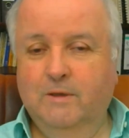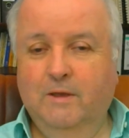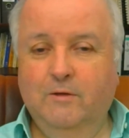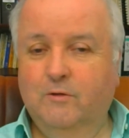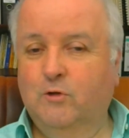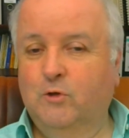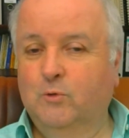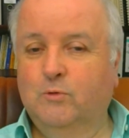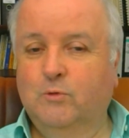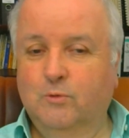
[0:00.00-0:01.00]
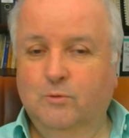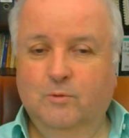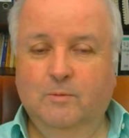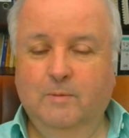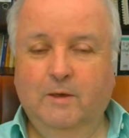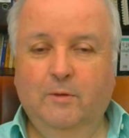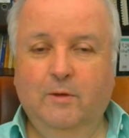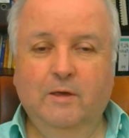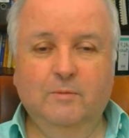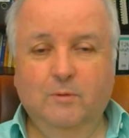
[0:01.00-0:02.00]
is due to many
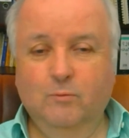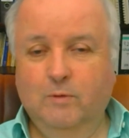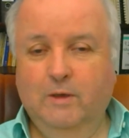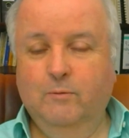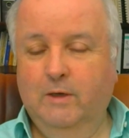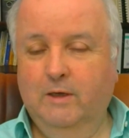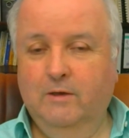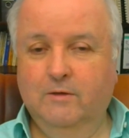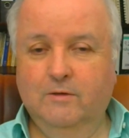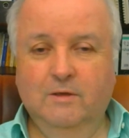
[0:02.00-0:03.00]
things, but one way is